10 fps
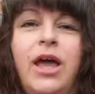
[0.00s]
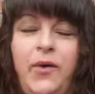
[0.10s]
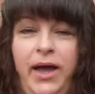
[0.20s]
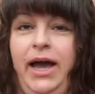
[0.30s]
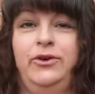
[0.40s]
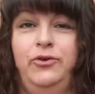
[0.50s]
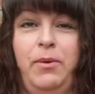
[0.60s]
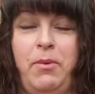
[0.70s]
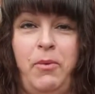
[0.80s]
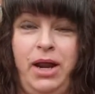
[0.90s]
Okay, I don't
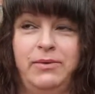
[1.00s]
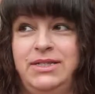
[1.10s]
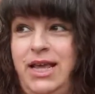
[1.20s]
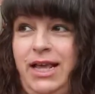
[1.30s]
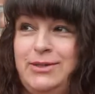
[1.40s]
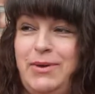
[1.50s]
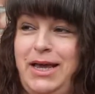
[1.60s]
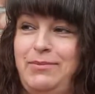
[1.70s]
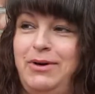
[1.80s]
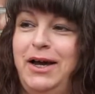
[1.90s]
remember what I was saying because my
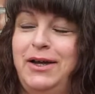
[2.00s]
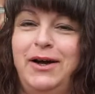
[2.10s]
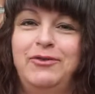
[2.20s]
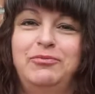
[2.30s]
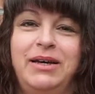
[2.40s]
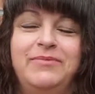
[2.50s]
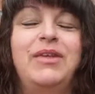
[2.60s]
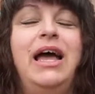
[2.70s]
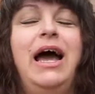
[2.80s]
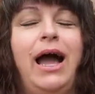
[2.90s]
camera cut off, but
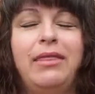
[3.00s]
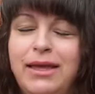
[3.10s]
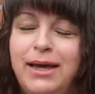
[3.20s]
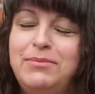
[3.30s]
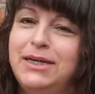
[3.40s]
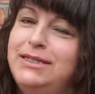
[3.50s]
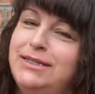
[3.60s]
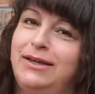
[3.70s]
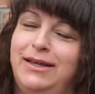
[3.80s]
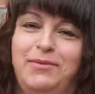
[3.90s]
I think I'm done
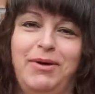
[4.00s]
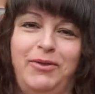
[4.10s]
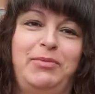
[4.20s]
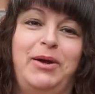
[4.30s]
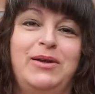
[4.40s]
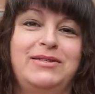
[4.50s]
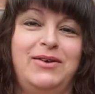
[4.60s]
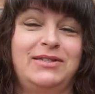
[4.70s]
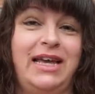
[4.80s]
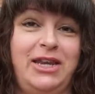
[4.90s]
talking about the
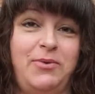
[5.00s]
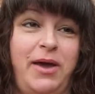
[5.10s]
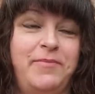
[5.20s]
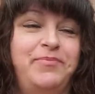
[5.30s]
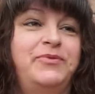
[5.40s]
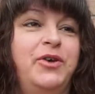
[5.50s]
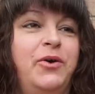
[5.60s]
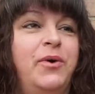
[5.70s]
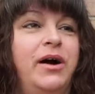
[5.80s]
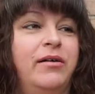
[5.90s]
parasols anyway.
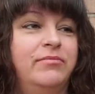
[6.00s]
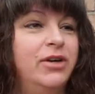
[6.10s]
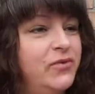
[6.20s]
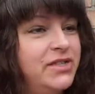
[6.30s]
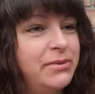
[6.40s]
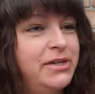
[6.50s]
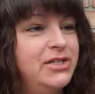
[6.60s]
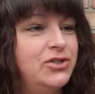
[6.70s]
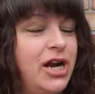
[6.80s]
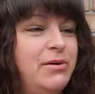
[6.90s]
So go visit my
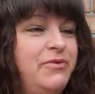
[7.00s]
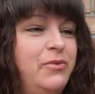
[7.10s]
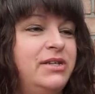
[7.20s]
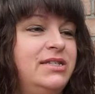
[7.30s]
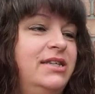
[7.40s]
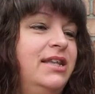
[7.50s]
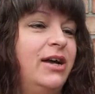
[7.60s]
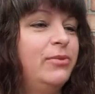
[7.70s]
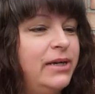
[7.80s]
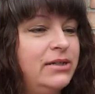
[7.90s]
Instagram if you want to see
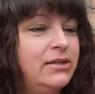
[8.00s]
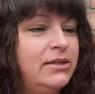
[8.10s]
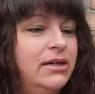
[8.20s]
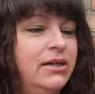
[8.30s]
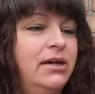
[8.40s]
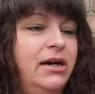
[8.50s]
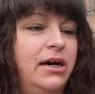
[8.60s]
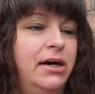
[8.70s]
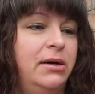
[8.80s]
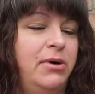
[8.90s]
that reel.
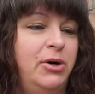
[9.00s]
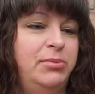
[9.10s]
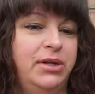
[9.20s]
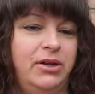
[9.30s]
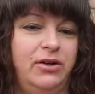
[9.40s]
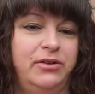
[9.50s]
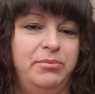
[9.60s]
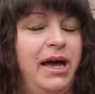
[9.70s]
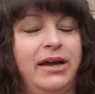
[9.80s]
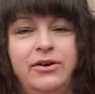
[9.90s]
I'll put all the
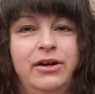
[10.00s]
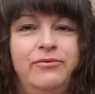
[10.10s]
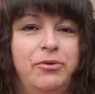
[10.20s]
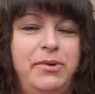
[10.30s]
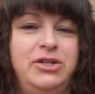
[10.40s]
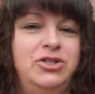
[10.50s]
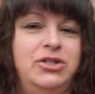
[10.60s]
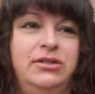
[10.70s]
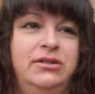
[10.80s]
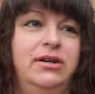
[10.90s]
pattern
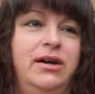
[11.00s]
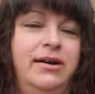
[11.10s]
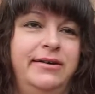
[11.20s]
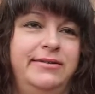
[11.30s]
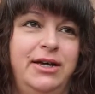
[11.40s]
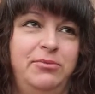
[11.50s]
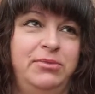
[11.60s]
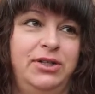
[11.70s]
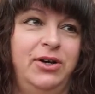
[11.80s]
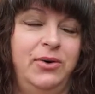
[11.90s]
information down
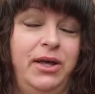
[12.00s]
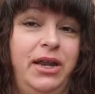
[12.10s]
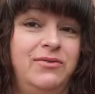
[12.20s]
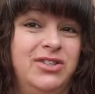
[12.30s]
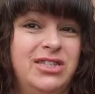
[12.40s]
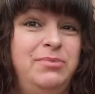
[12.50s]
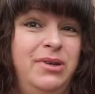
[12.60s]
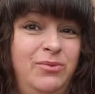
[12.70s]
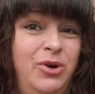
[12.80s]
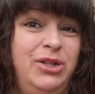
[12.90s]
below, and I've just
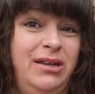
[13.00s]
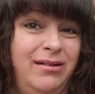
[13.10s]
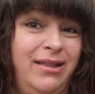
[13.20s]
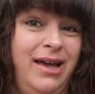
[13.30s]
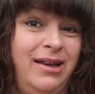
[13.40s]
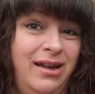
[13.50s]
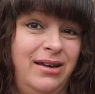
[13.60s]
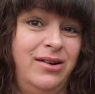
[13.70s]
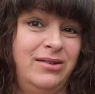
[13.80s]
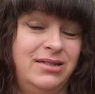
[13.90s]
been working on that
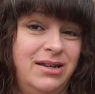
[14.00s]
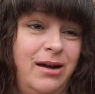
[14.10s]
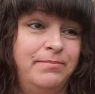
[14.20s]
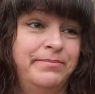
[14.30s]
kind of nonstop.